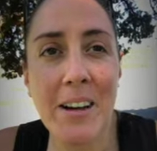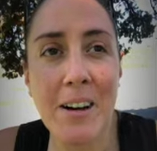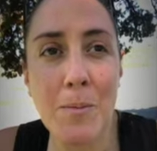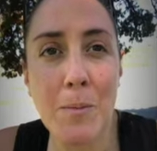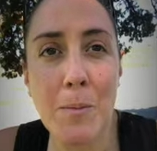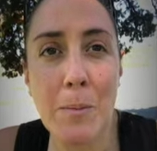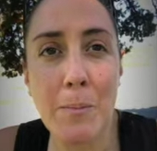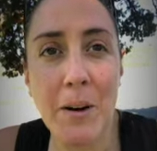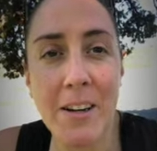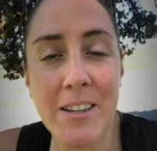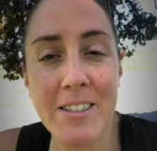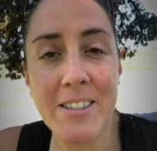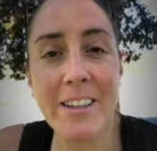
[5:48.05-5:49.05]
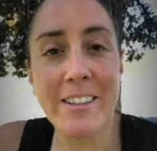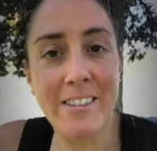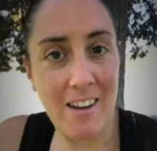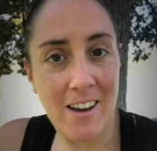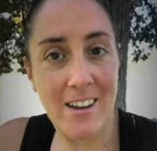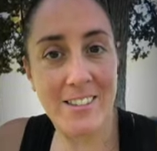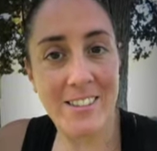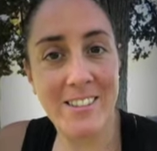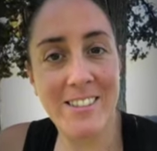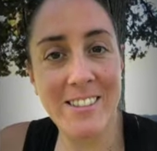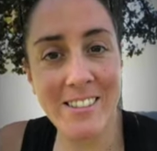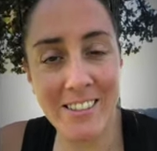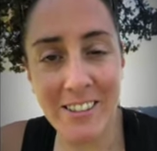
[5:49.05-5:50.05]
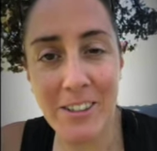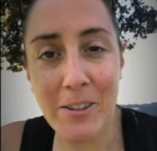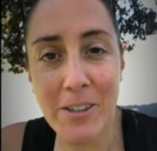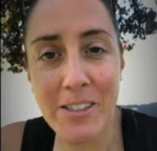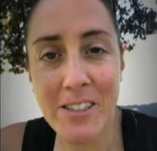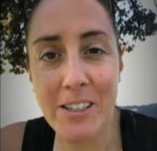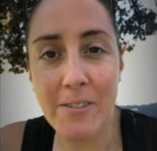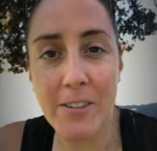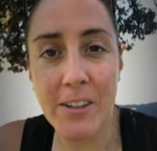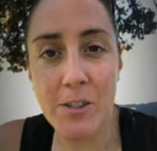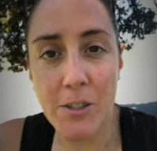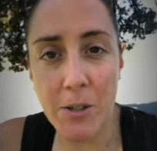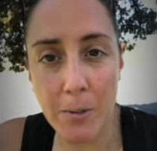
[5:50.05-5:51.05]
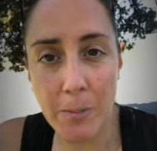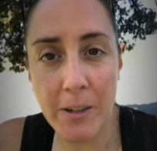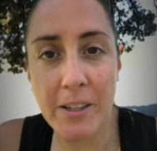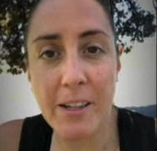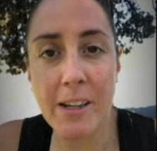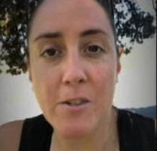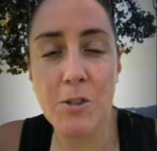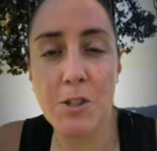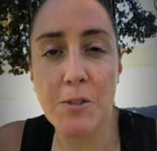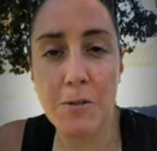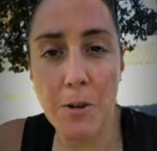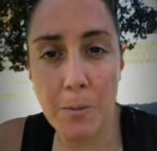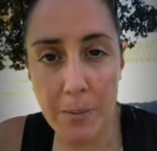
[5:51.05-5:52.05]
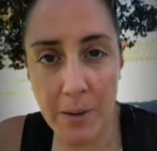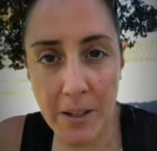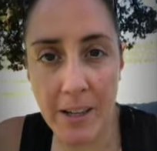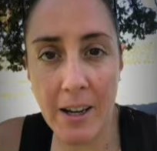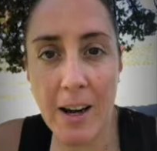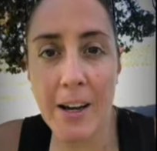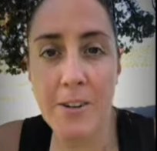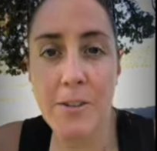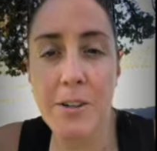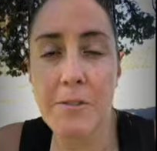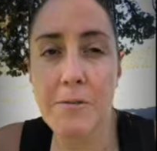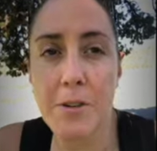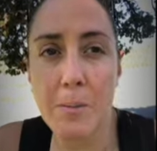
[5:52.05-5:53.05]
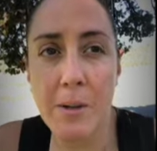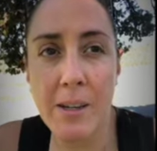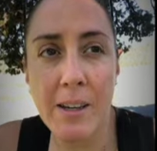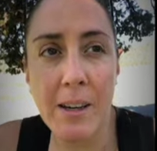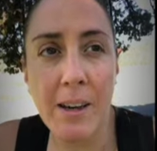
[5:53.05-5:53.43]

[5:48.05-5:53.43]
But my body's like, yes, you know, it's loving it too. I'm getting energy from it. I'm getting hydrated from it.